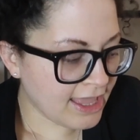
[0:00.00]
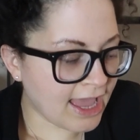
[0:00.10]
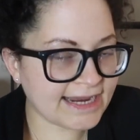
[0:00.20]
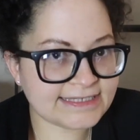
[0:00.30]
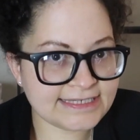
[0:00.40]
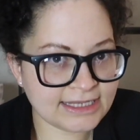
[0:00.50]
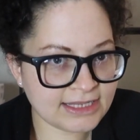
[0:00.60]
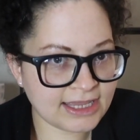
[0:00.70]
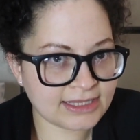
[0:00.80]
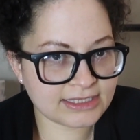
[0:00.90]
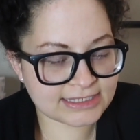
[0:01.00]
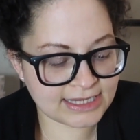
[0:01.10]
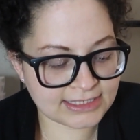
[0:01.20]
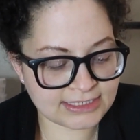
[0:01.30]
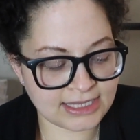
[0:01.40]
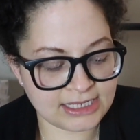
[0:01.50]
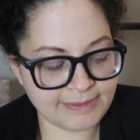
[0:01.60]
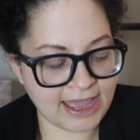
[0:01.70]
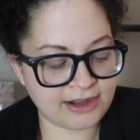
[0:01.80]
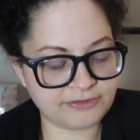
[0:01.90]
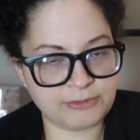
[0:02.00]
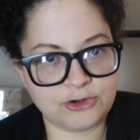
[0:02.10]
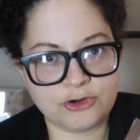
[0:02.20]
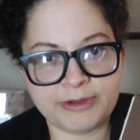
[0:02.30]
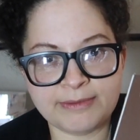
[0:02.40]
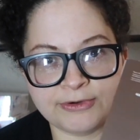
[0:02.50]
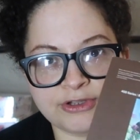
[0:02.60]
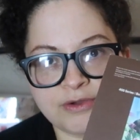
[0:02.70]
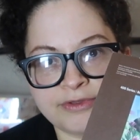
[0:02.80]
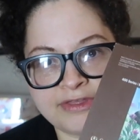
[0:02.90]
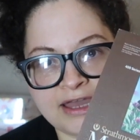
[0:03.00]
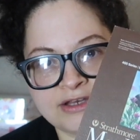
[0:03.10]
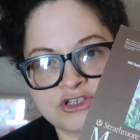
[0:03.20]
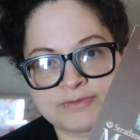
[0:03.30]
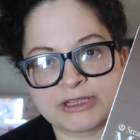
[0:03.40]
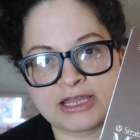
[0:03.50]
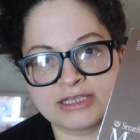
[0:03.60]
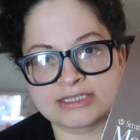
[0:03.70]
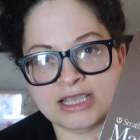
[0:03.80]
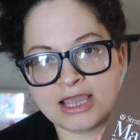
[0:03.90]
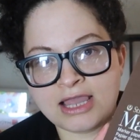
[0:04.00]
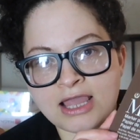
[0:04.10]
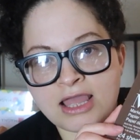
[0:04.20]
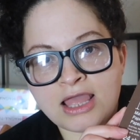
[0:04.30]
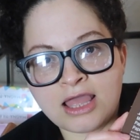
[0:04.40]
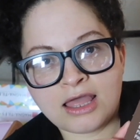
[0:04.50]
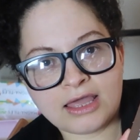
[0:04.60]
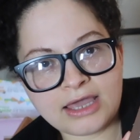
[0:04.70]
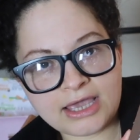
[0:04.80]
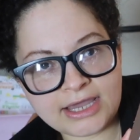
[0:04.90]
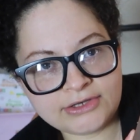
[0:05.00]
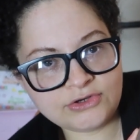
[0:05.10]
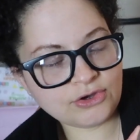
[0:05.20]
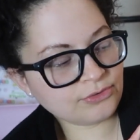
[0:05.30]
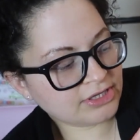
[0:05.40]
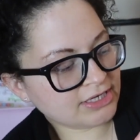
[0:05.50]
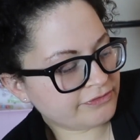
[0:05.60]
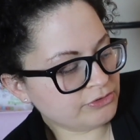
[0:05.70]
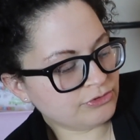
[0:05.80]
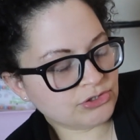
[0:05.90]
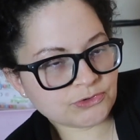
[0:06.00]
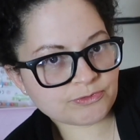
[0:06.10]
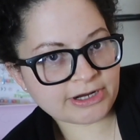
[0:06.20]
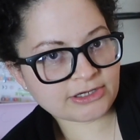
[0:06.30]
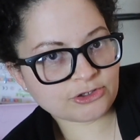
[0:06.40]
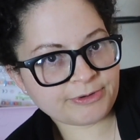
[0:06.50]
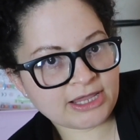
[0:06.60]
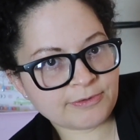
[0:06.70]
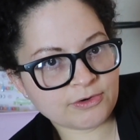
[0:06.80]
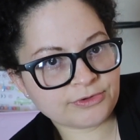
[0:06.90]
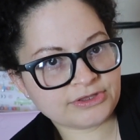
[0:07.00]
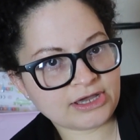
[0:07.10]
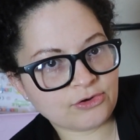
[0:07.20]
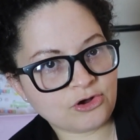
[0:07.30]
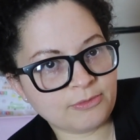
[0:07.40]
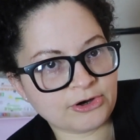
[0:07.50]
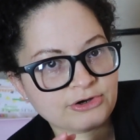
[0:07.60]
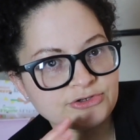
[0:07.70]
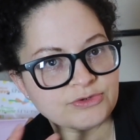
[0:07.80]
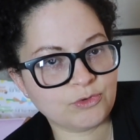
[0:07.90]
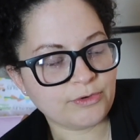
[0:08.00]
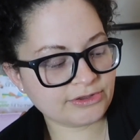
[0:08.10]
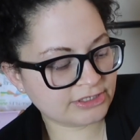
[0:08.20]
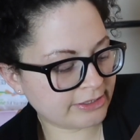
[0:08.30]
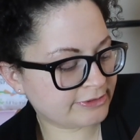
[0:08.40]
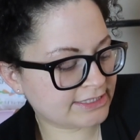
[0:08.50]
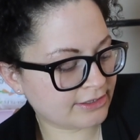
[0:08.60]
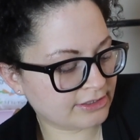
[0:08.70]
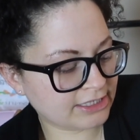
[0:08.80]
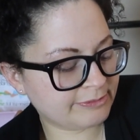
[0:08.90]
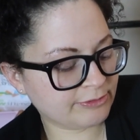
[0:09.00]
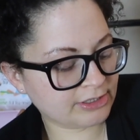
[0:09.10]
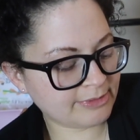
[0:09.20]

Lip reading: I did get this like tiny pad of marker paper to go with that, just because I know that if you use regular paper with the alcohol markers, it will wear the tips down and like be really